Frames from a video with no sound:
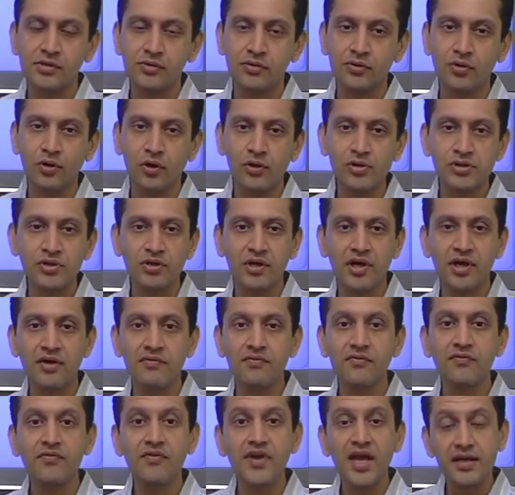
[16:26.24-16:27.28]
You could also
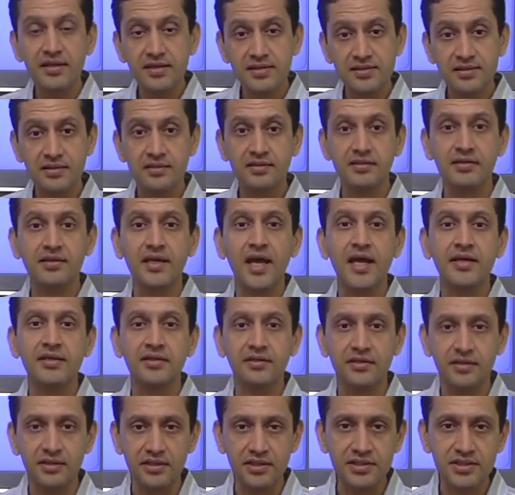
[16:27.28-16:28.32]
have various other
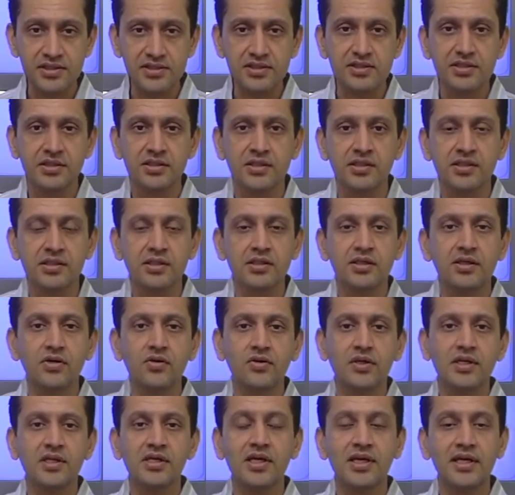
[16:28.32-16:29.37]
categories.
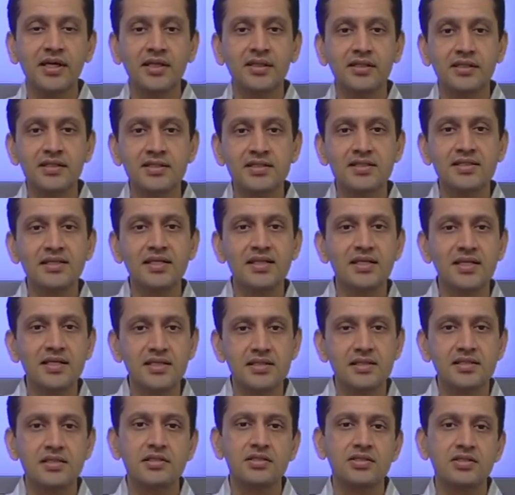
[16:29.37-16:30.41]
Okay, again this
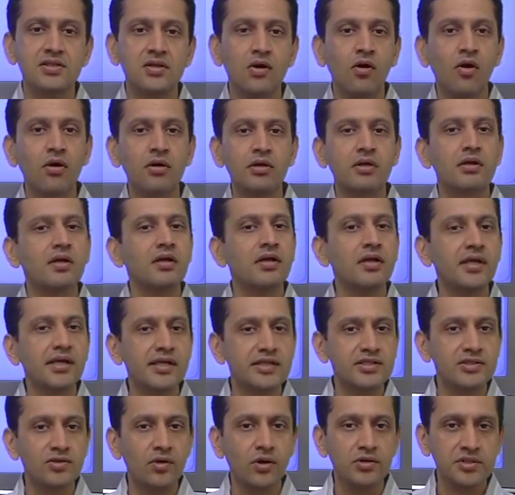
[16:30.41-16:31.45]
list is not
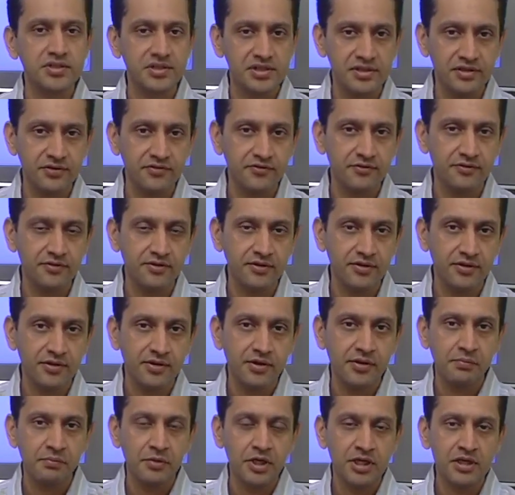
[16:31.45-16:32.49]
exhaustive,
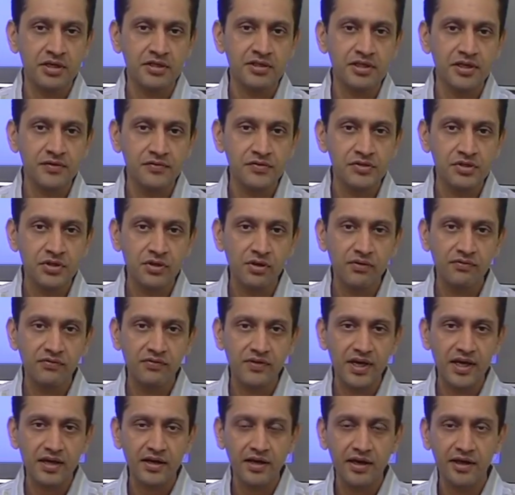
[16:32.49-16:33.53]
but it gives you a
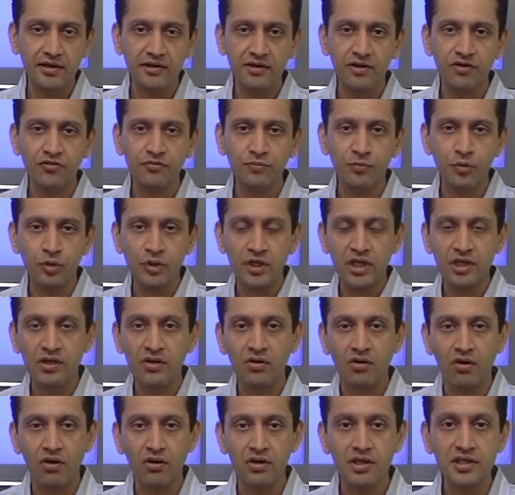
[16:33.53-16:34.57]
fair idea of
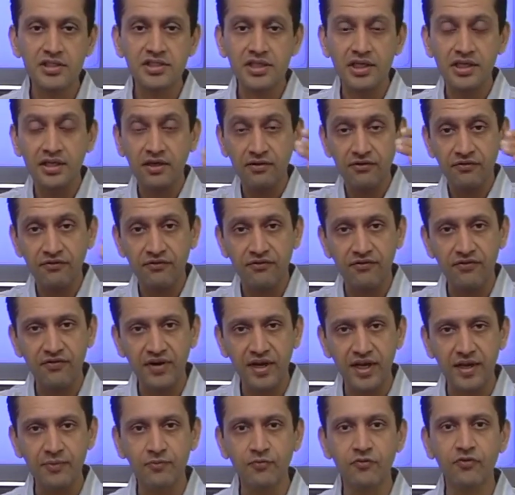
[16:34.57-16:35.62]
putting knowledge in a
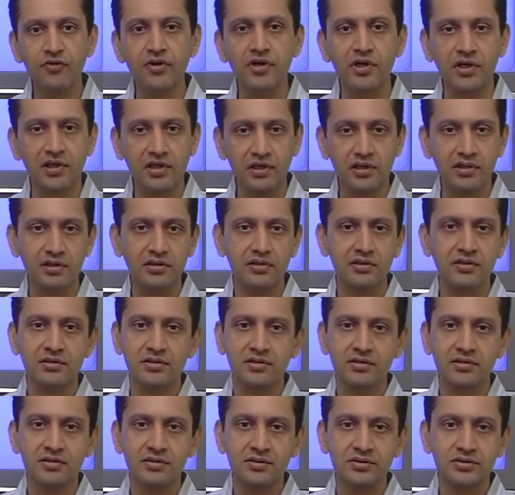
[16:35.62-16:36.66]
framework
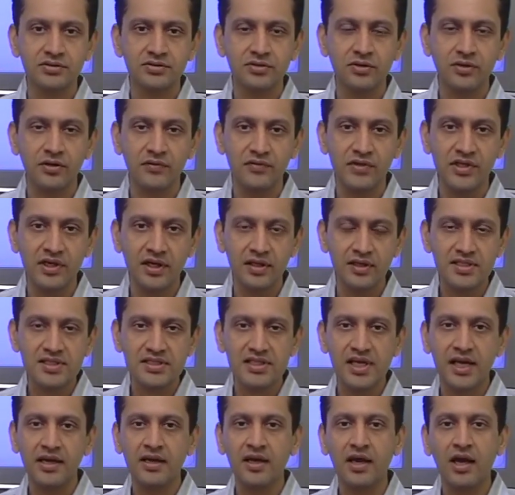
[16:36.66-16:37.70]
so that we
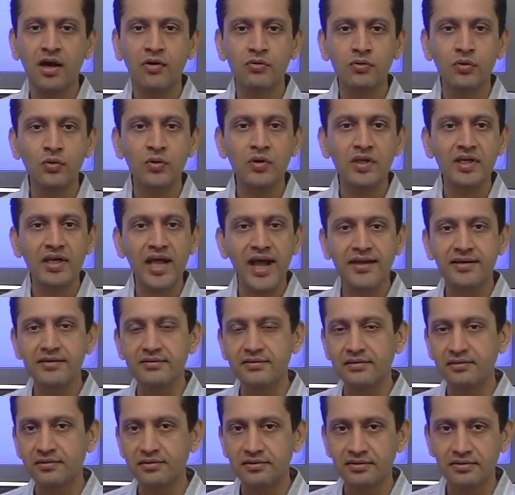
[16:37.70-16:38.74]
understand how to
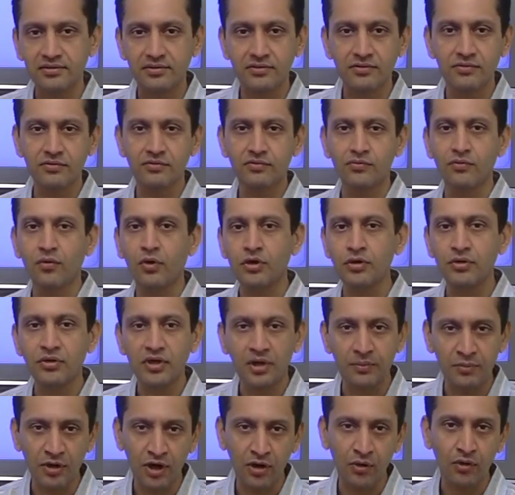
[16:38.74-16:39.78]
tackle what you
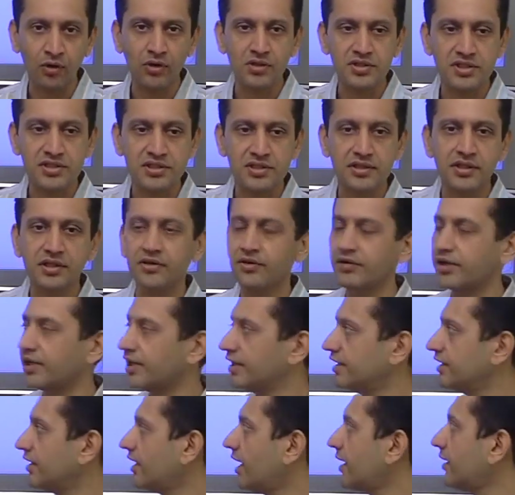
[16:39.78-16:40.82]
come across in your
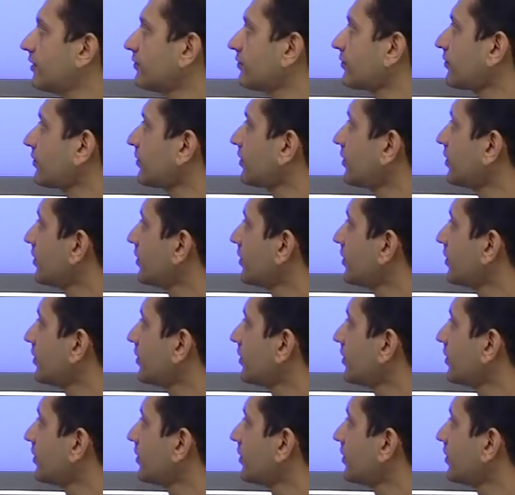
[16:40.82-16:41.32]
daily life.